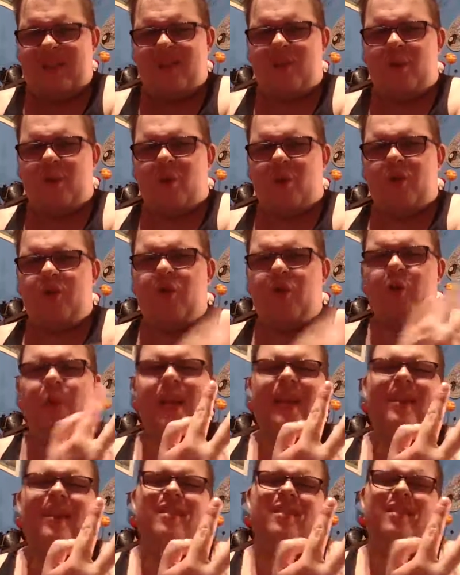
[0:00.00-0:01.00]
The 2
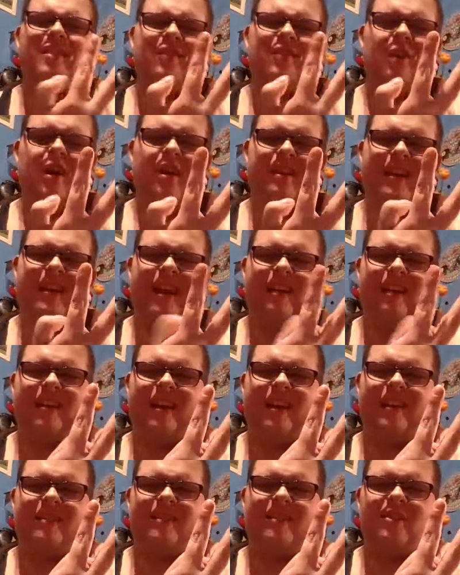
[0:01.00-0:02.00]
weekends are Lockdown
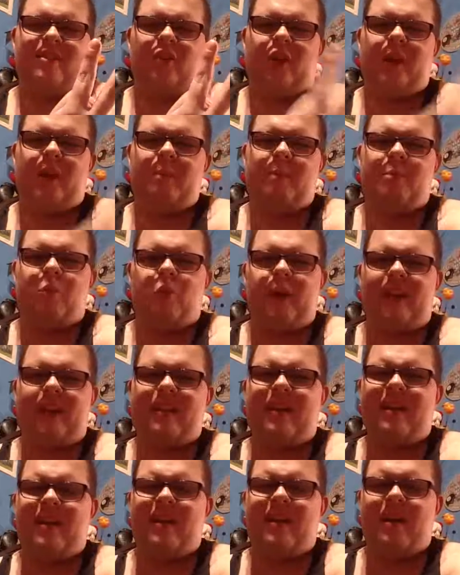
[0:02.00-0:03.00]
and Turning Point.
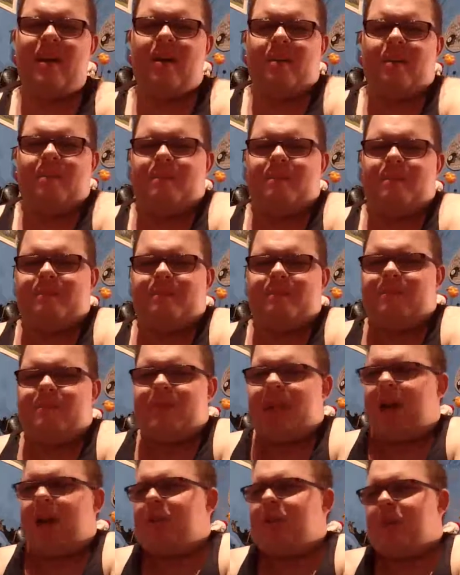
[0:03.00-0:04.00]

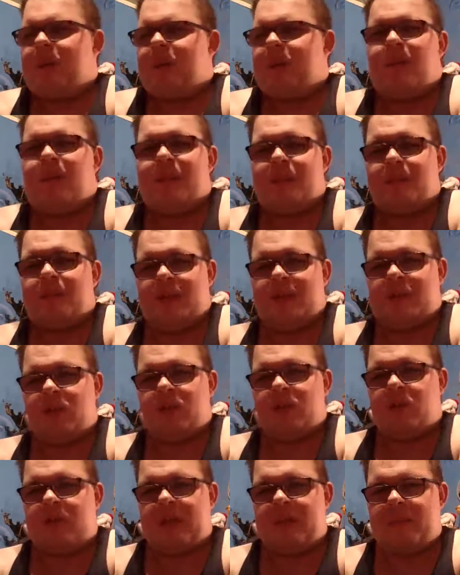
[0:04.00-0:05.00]
I'll talk about what the best
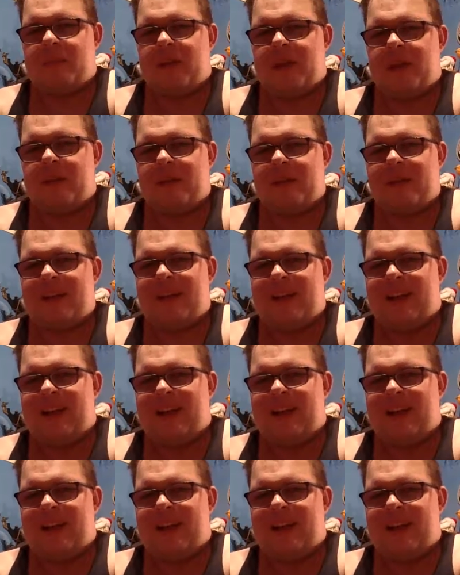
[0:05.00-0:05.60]
show is, but anyways.